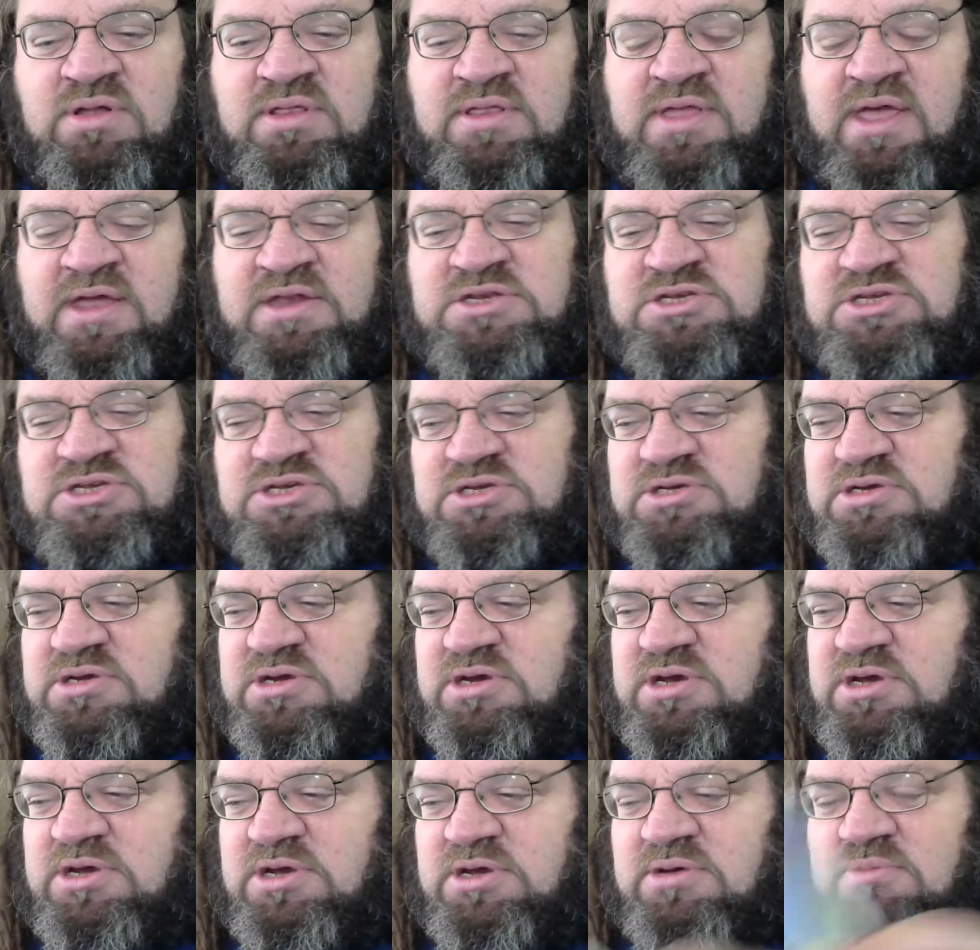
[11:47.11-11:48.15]
that's
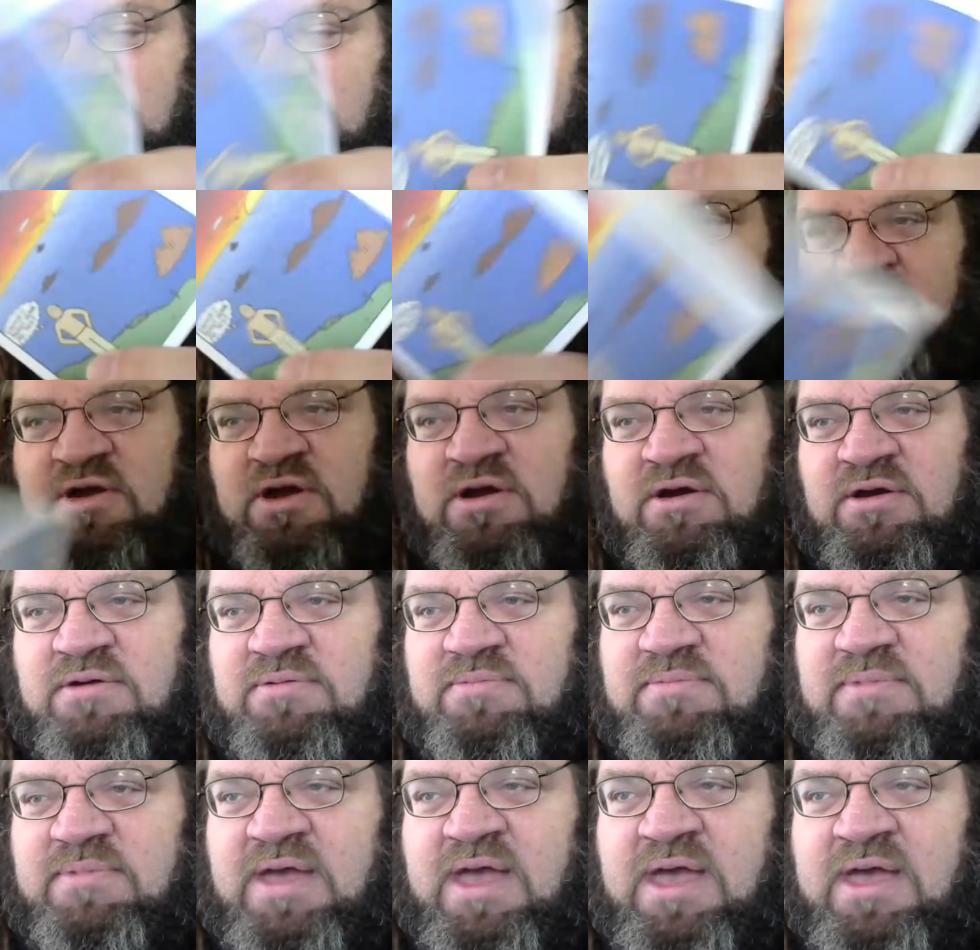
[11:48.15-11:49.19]
thicker
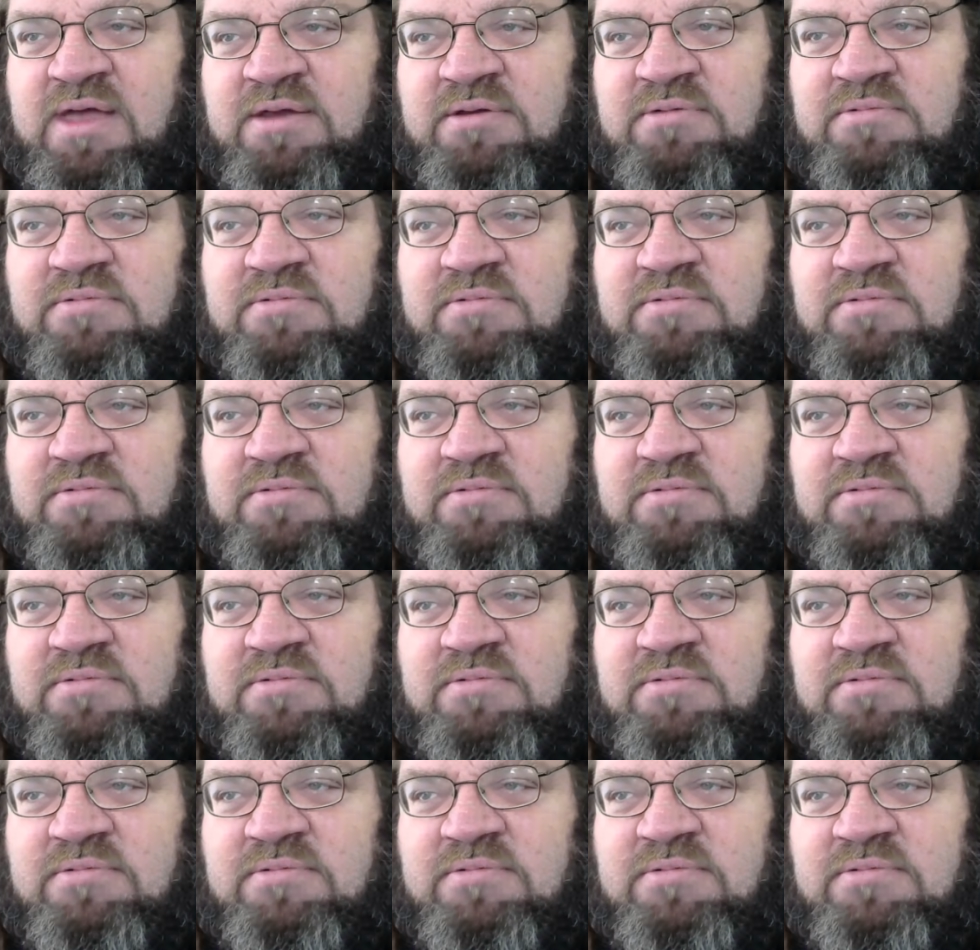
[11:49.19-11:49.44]
and